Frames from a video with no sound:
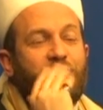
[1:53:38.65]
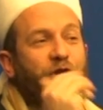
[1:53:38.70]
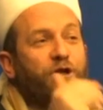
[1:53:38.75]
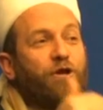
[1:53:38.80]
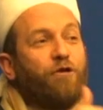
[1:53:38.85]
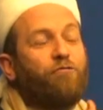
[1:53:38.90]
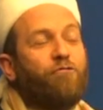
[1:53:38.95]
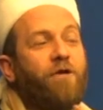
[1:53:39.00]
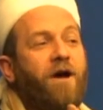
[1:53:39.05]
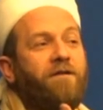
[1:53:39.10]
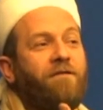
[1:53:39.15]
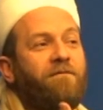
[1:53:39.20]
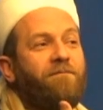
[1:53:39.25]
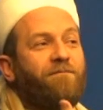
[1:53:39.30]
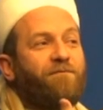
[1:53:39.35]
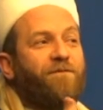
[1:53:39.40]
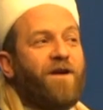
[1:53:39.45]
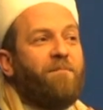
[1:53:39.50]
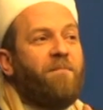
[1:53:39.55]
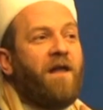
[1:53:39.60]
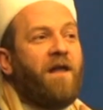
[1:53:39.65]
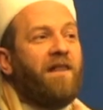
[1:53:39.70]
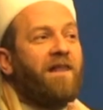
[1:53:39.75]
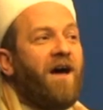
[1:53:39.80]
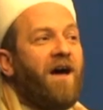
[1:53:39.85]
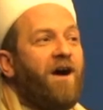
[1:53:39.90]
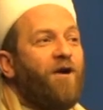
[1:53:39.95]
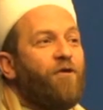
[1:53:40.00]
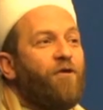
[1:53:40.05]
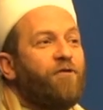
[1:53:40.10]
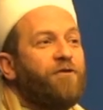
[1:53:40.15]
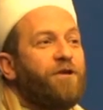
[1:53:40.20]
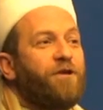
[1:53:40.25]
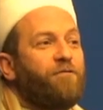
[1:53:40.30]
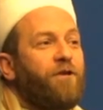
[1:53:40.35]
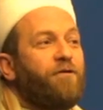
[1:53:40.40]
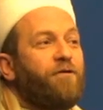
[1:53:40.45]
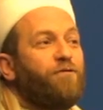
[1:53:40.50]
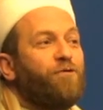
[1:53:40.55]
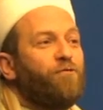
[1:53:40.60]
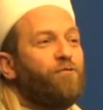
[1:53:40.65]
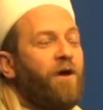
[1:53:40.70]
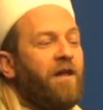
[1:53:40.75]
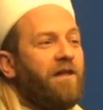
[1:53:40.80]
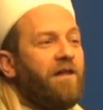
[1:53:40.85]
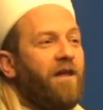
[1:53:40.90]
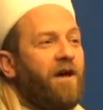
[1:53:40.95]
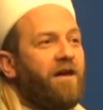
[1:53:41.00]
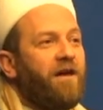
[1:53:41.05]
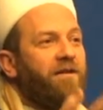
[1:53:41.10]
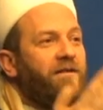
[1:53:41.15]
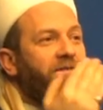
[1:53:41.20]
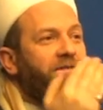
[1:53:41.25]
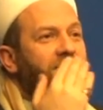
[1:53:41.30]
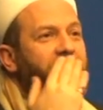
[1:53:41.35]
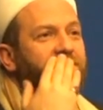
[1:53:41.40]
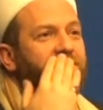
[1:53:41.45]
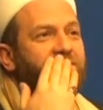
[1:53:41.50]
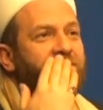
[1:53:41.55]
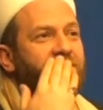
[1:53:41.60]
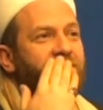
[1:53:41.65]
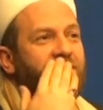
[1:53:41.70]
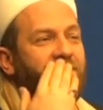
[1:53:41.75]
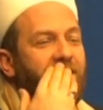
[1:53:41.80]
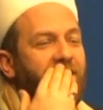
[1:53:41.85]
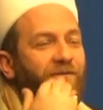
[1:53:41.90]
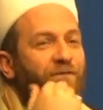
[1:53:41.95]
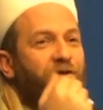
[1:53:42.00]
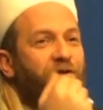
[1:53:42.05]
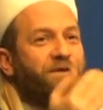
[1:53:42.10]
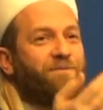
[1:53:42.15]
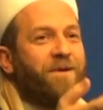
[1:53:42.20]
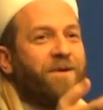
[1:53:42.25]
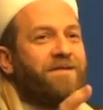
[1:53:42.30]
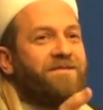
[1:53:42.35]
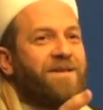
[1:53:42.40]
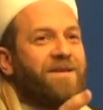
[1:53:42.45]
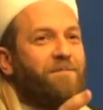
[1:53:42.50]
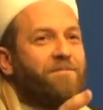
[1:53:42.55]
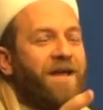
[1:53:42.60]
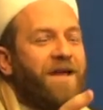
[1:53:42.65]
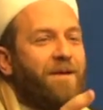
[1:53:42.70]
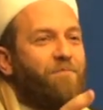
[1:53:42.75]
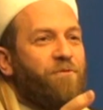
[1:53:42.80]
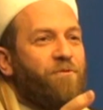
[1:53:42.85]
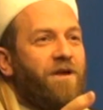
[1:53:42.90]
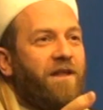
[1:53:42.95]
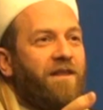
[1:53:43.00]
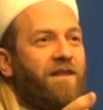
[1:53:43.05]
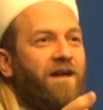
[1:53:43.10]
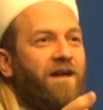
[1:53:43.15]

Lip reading: Do you run from Allah or do you run to Allah? If you spend some time with